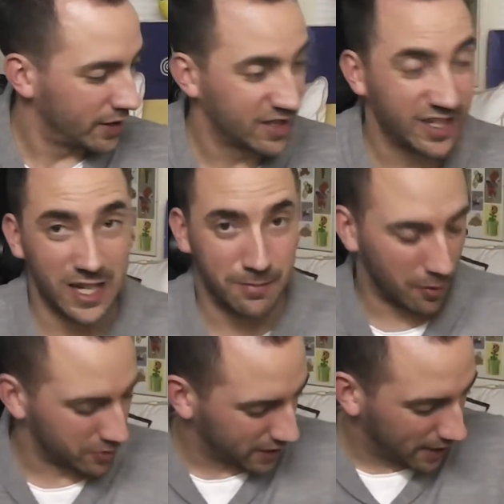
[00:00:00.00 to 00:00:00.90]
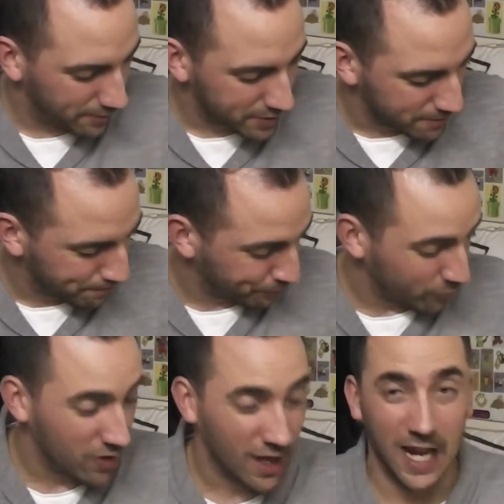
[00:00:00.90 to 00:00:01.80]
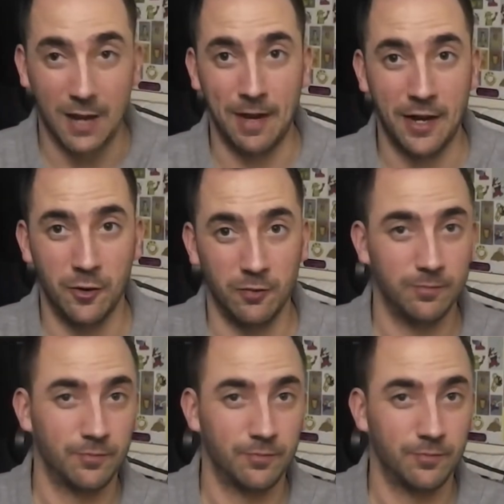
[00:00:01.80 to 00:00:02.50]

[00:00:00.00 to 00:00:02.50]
6 box games and a manual.